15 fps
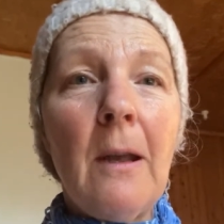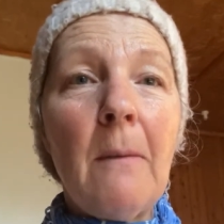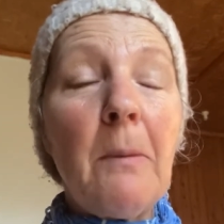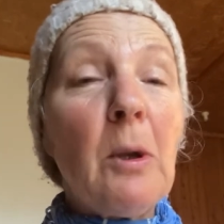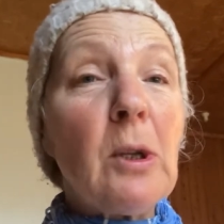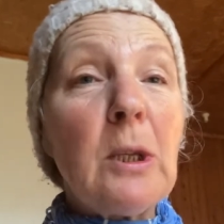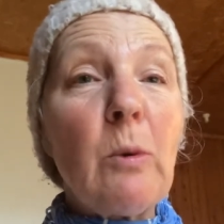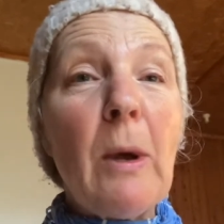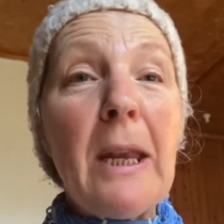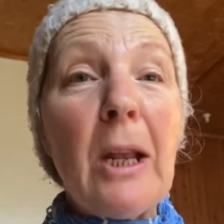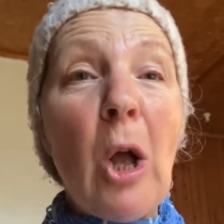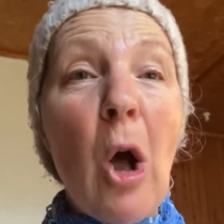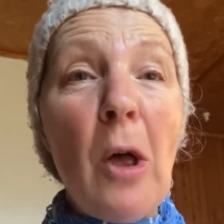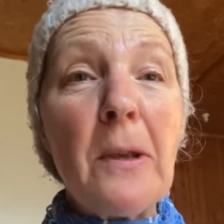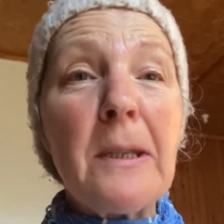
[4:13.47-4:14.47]
Because you are in
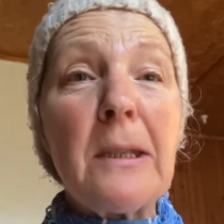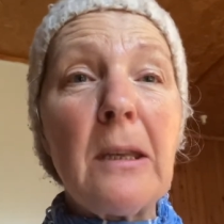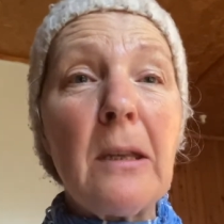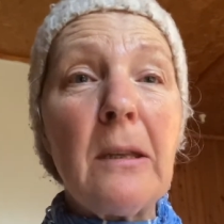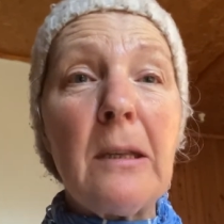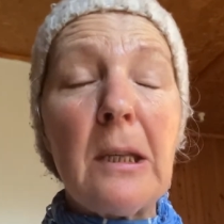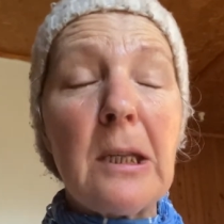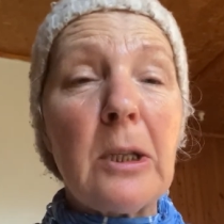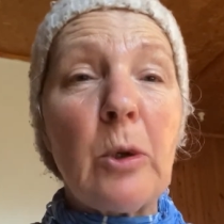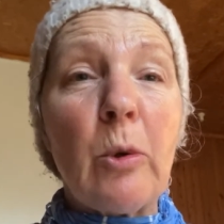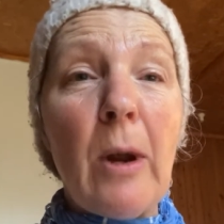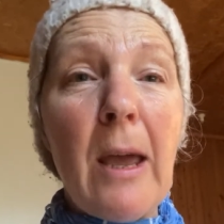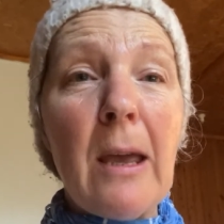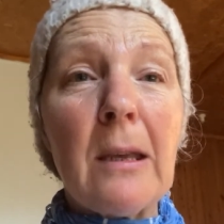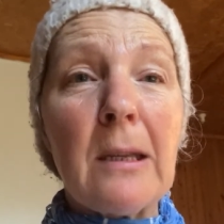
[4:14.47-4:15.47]
constant
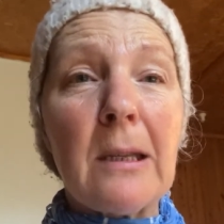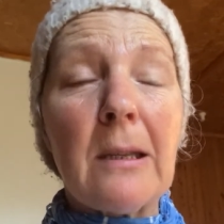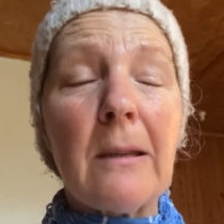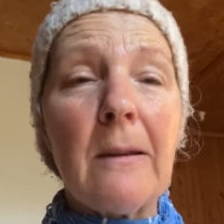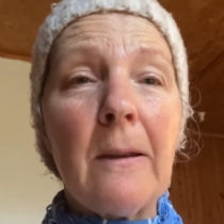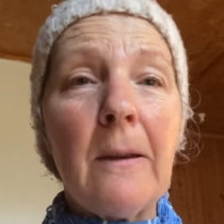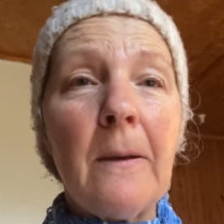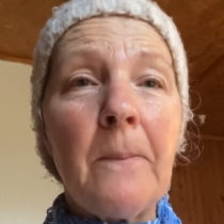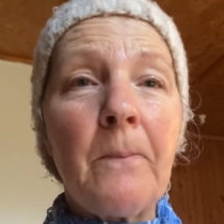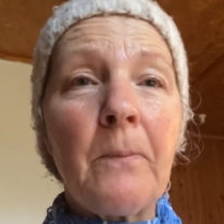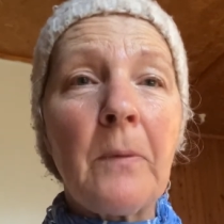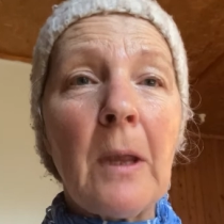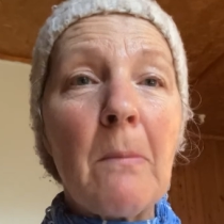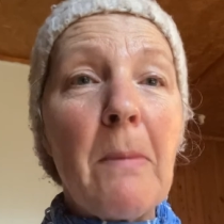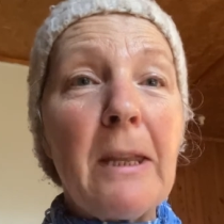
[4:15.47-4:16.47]
distress
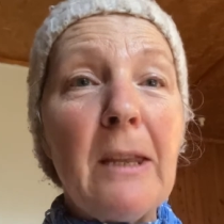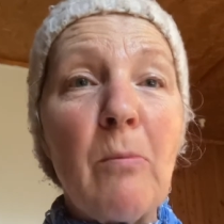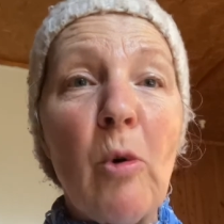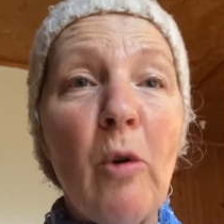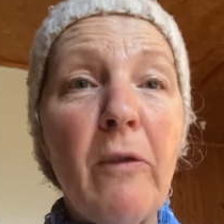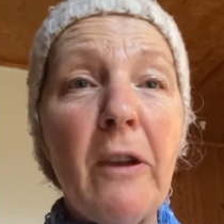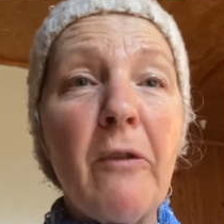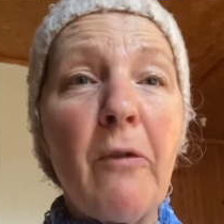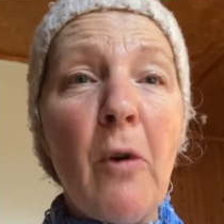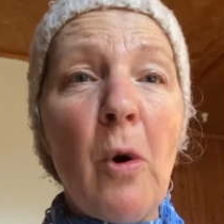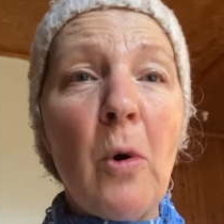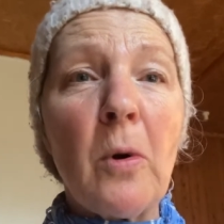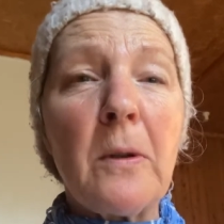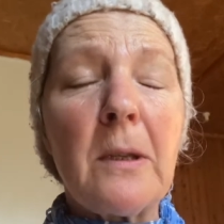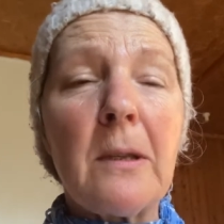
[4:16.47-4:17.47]
by the moving
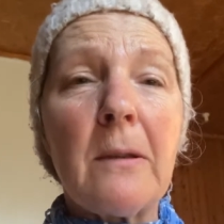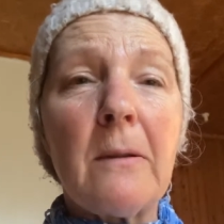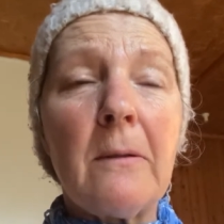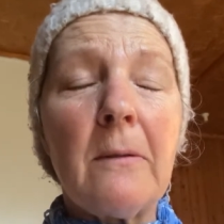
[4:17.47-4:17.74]
thoughts.